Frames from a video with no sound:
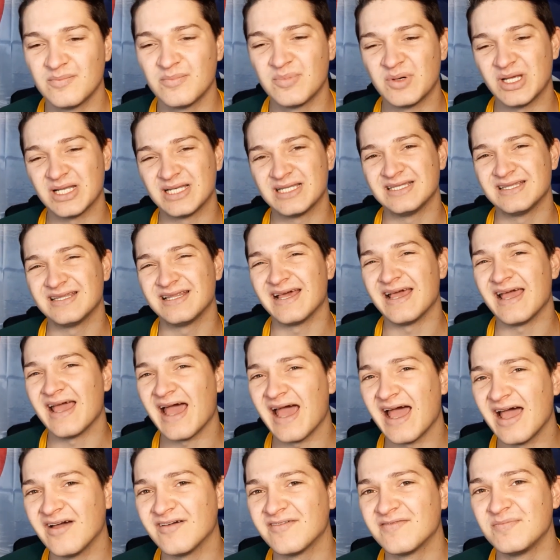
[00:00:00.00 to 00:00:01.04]
but they
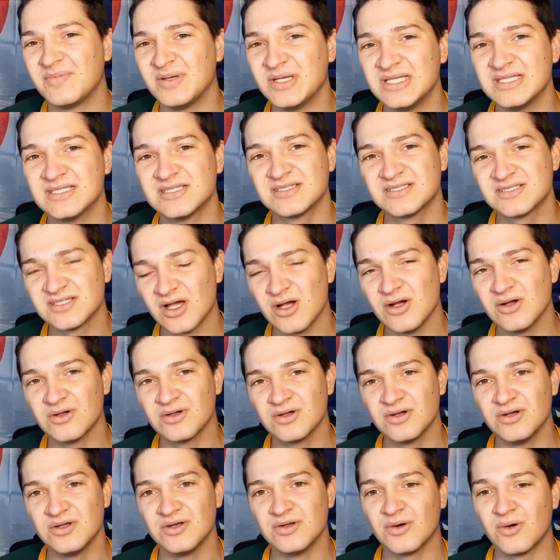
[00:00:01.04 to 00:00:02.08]
have been so
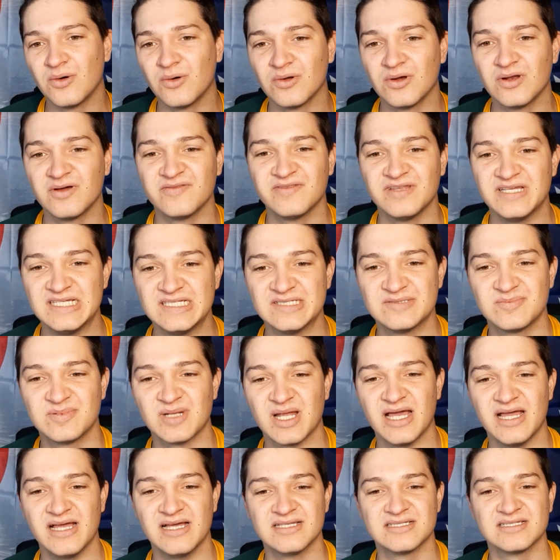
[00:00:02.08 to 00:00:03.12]
good, all of these
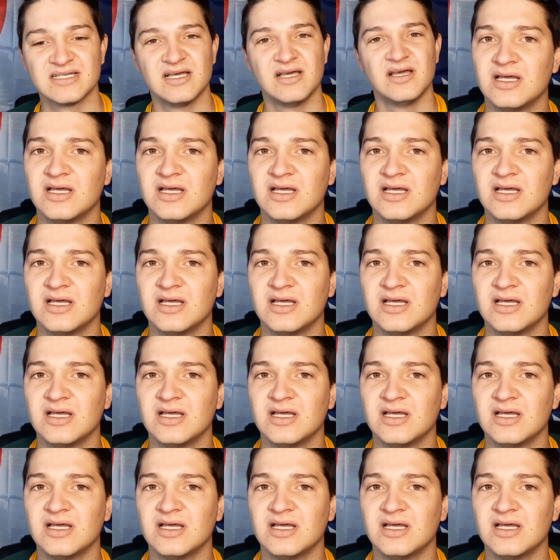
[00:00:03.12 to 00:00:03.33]
players.